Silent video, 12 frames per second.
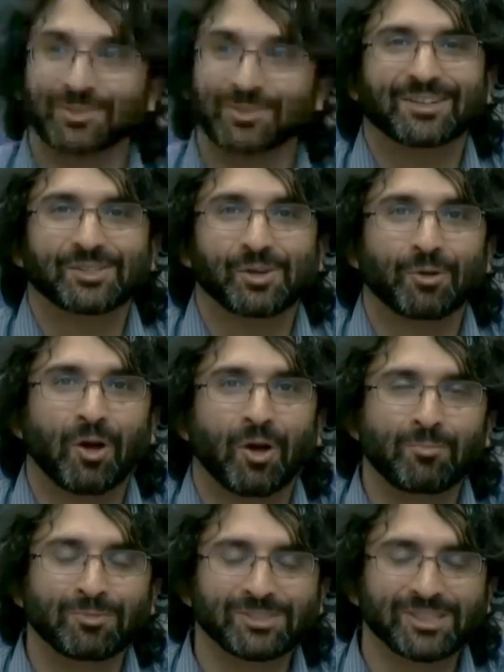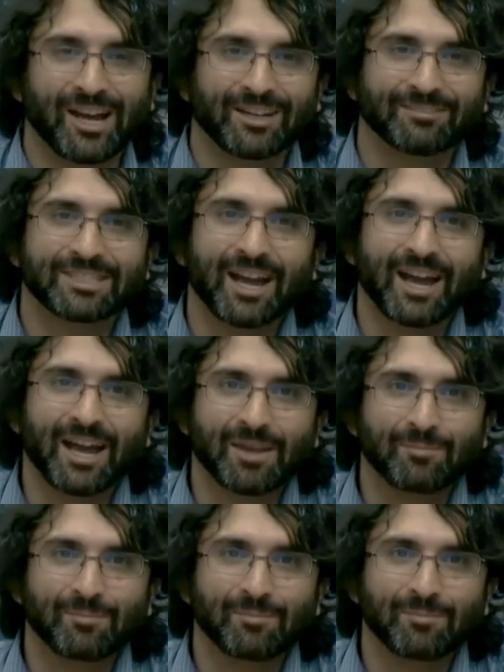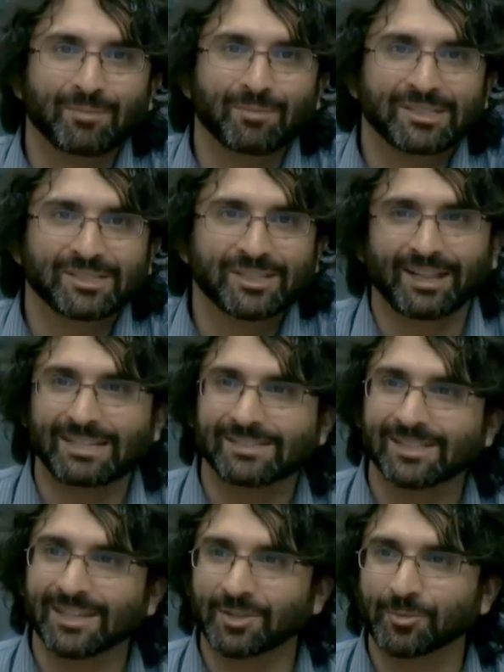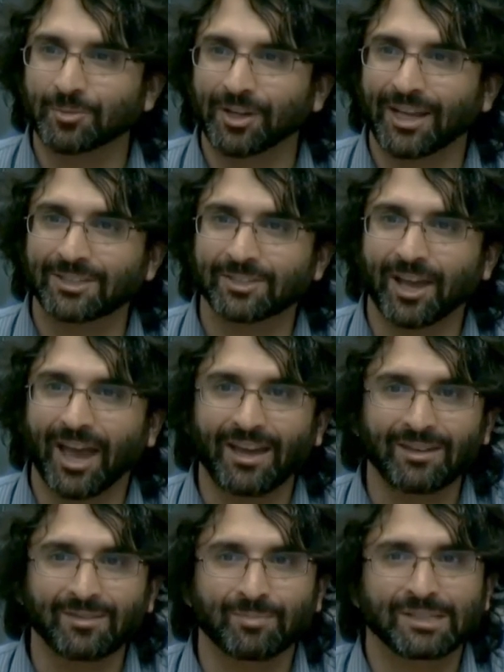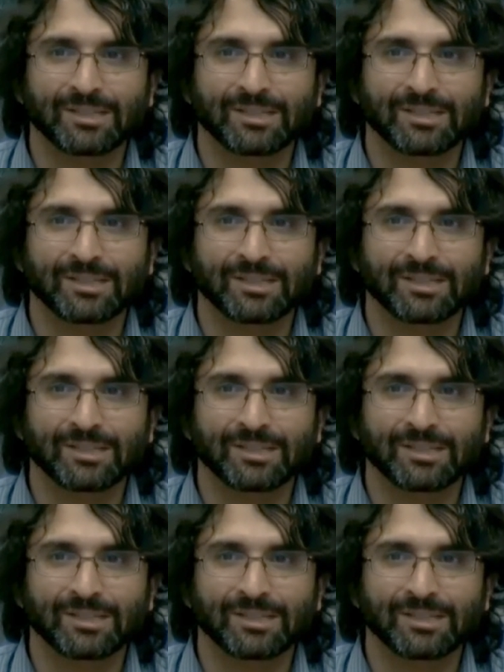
So we're almost out of time. Is there any last thing you would like to add based on our